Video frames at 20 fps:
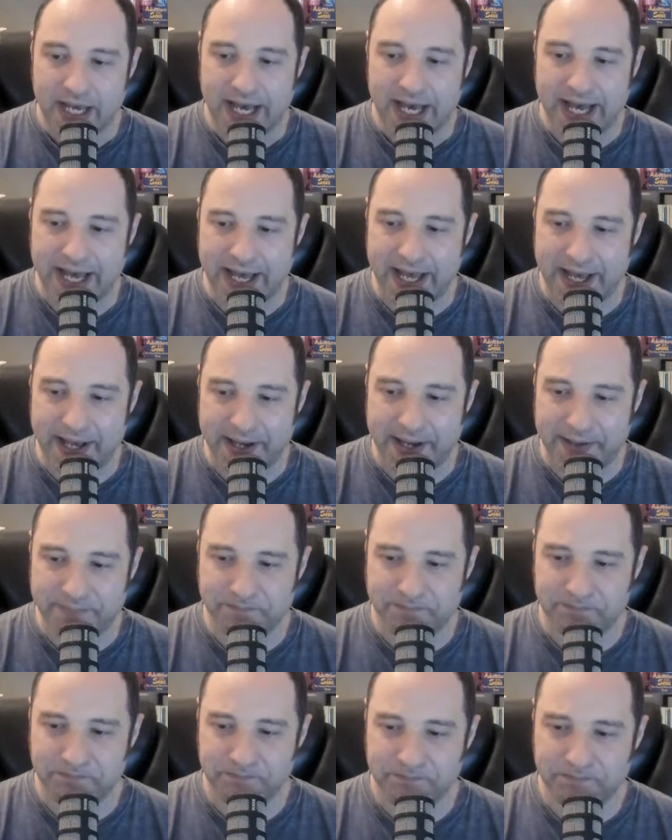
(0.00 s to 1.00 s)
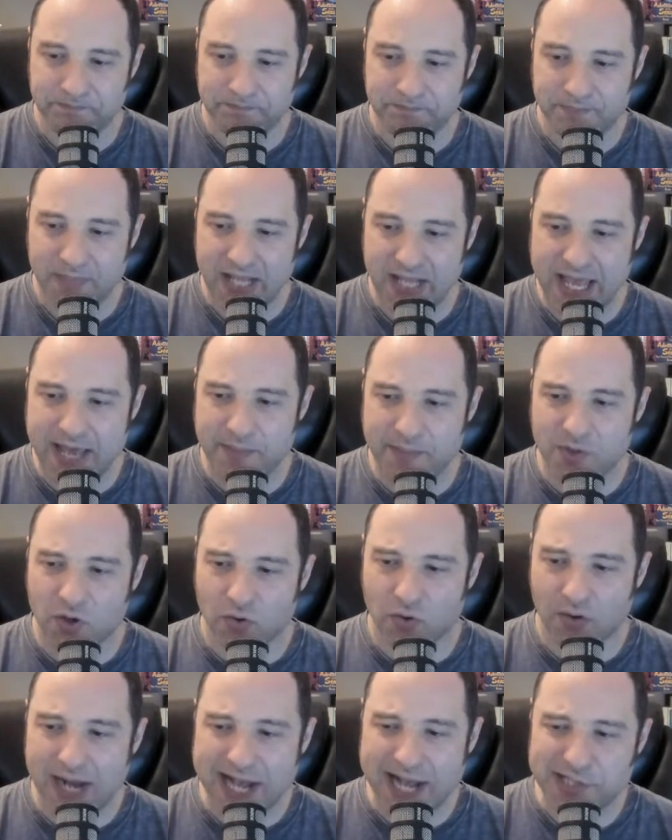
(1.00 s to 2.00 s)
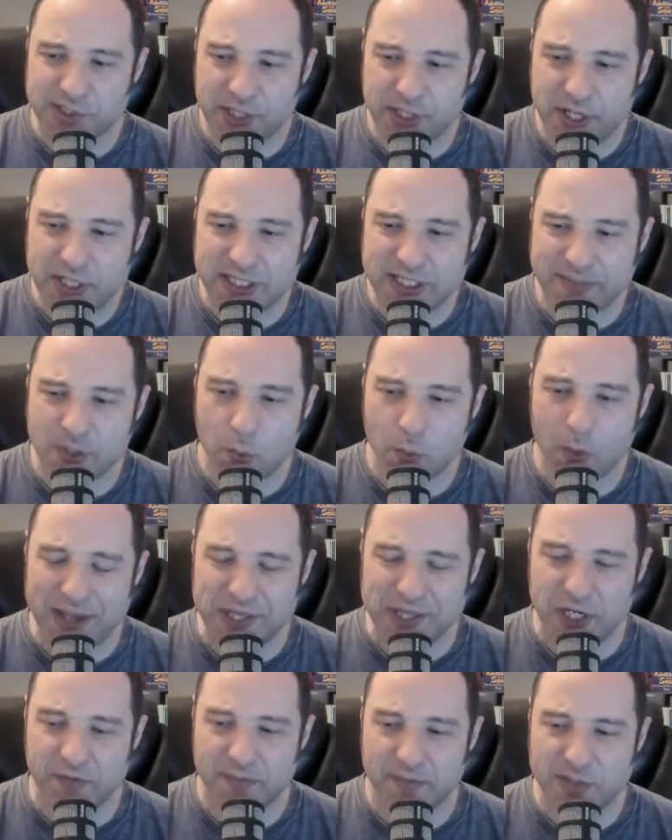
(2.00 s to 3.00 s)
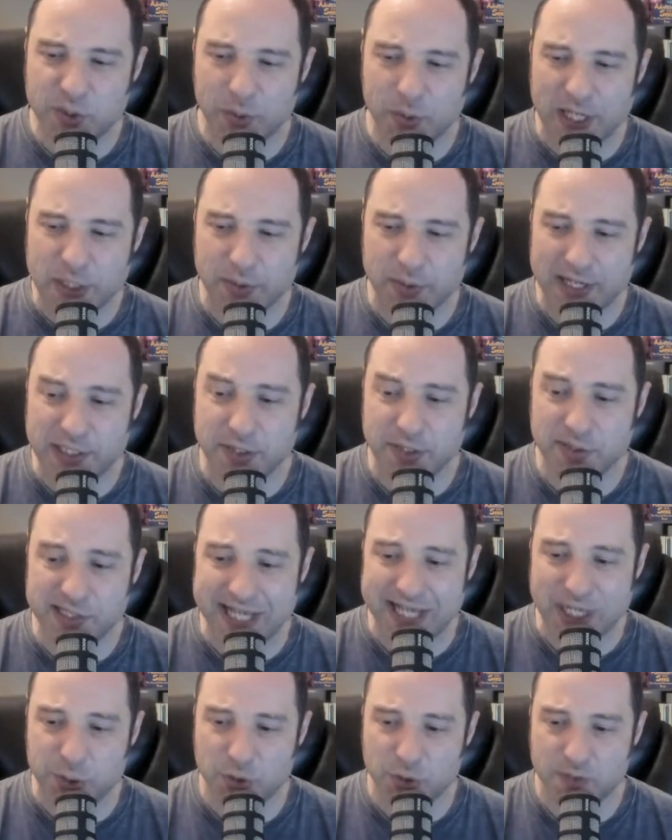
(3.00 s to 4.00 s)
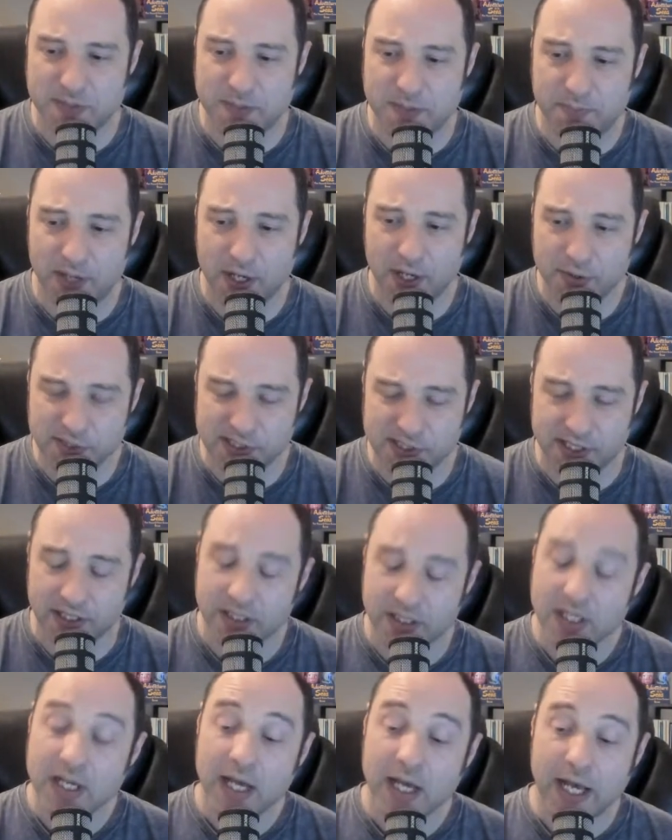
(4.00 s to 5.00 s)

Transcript: M. Roster, can you tell me when the November 2022 schedules will be posted?